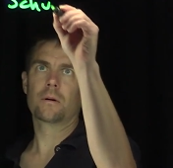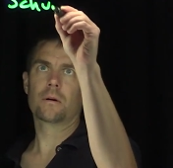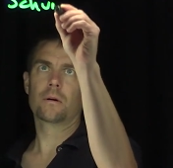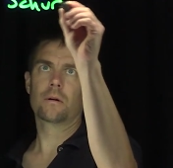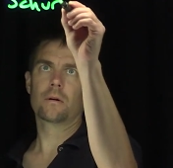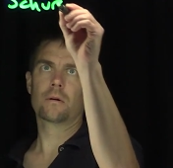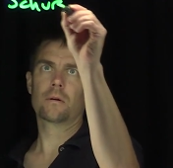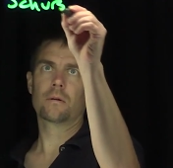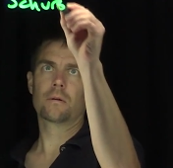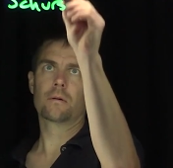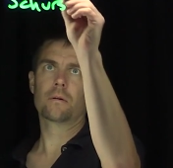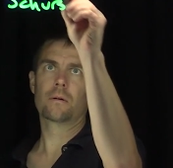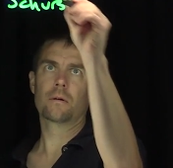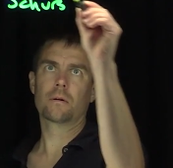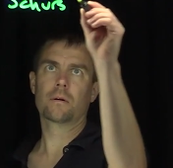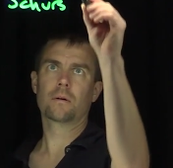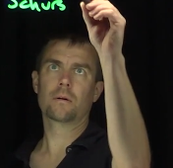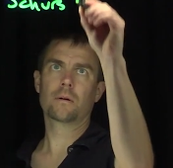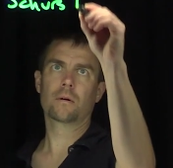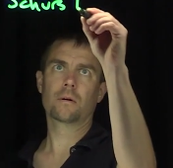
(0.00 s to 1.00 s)

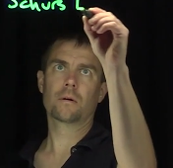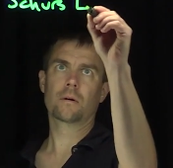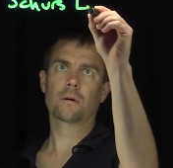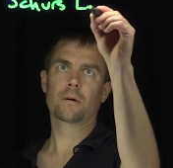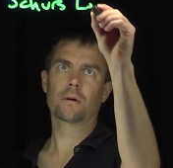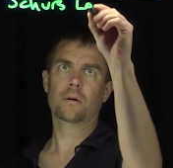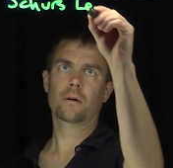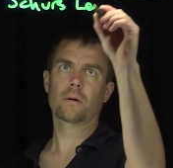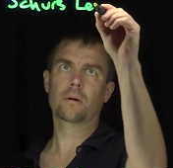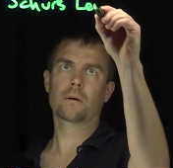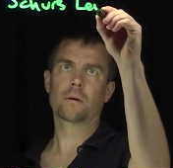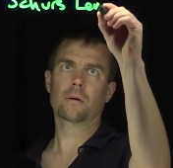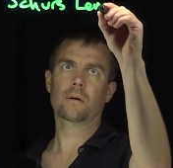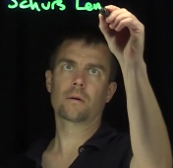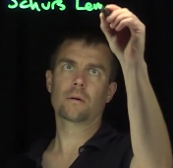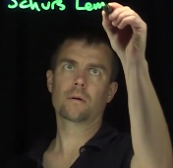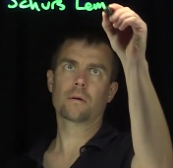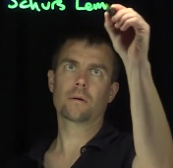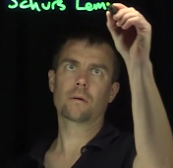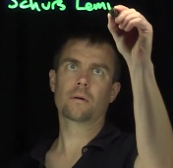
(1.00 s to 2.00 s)

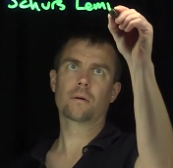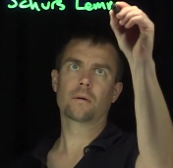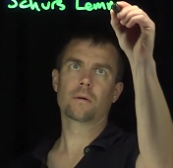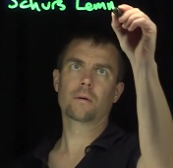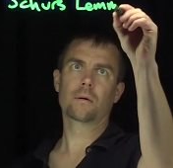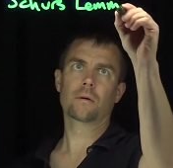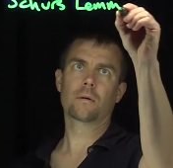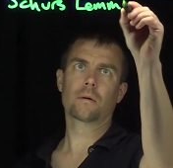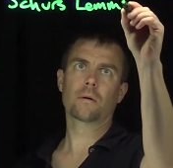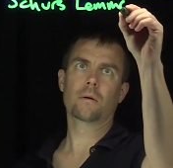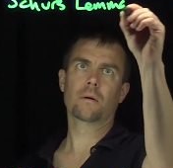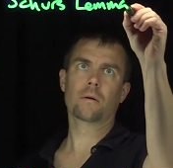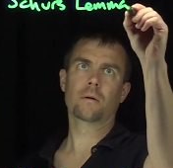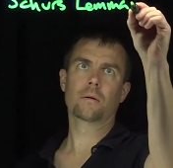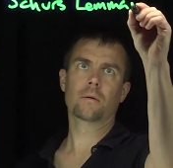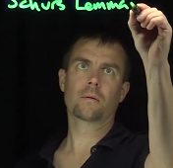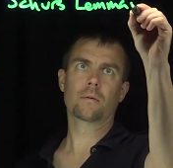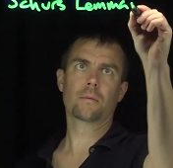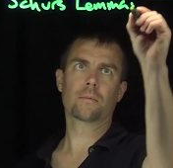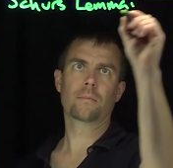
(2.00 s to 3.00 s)

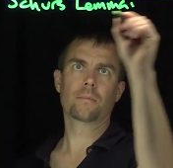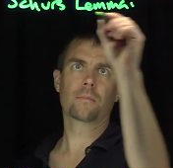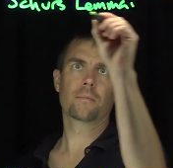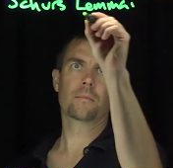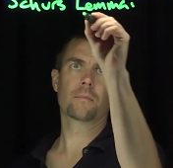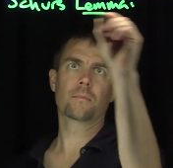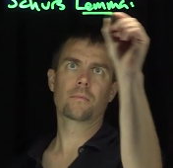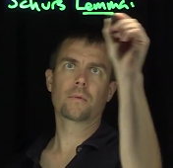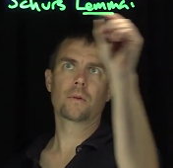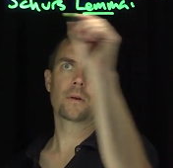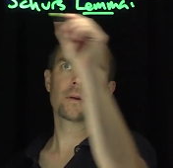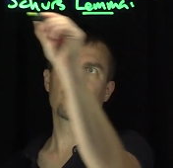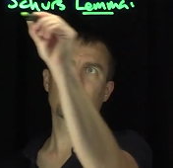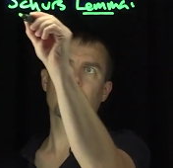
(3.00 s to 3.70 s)
Nothing is said.